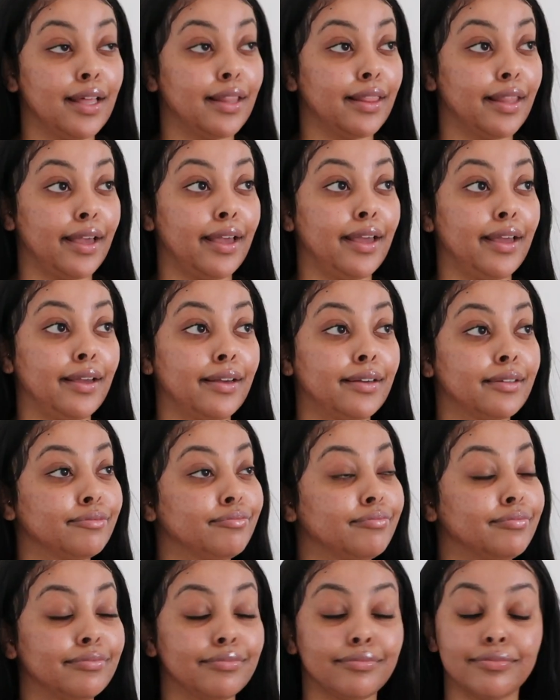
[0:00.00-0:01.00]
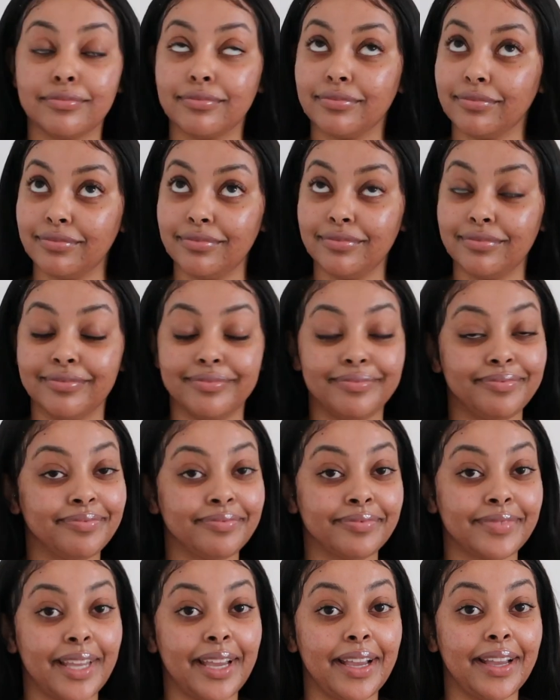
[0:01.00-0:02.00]
Like
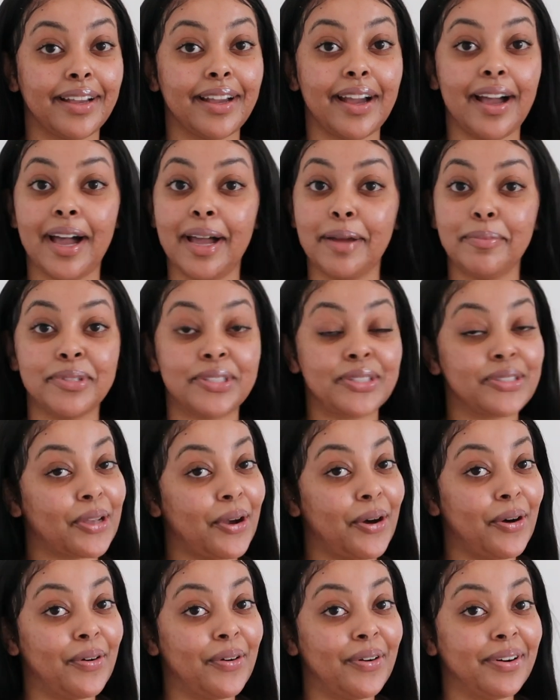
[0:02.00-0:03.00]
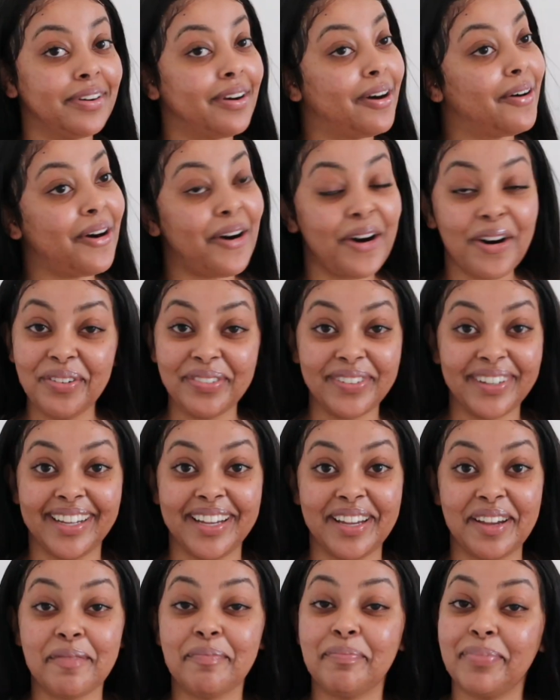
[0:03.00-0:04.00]
I'm so over
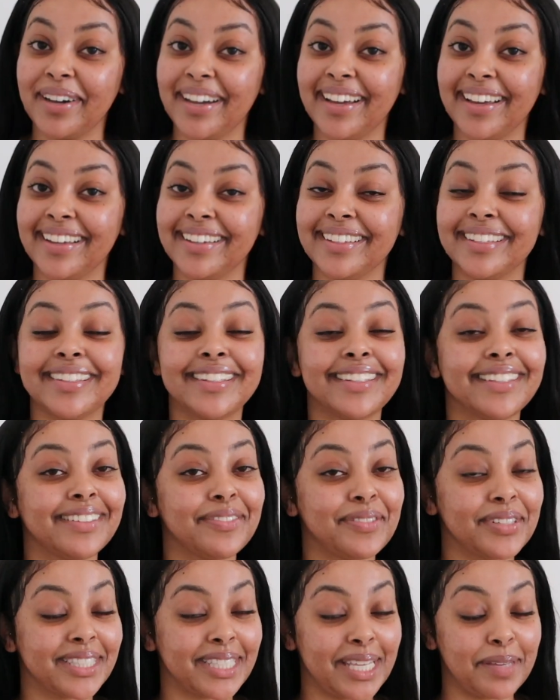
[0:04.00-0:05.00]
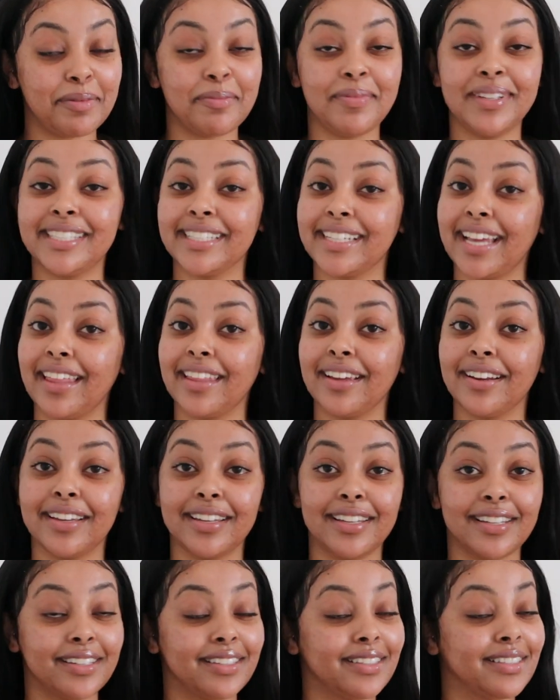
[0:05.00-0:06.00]
it, but what's keeping me together
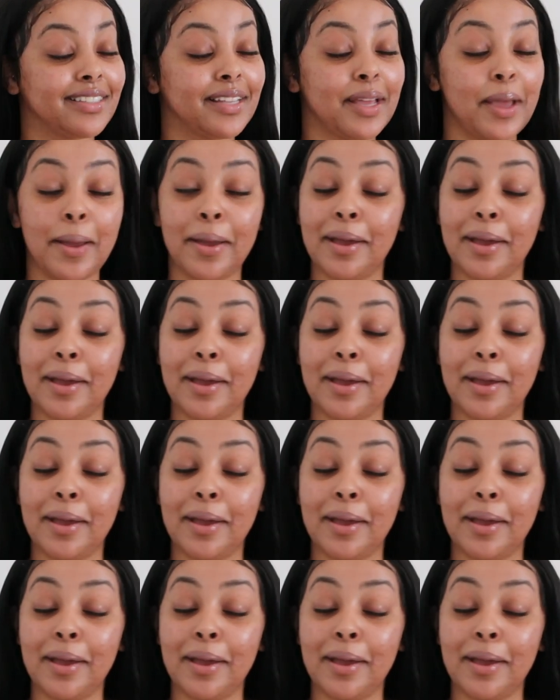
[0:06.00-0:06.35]
is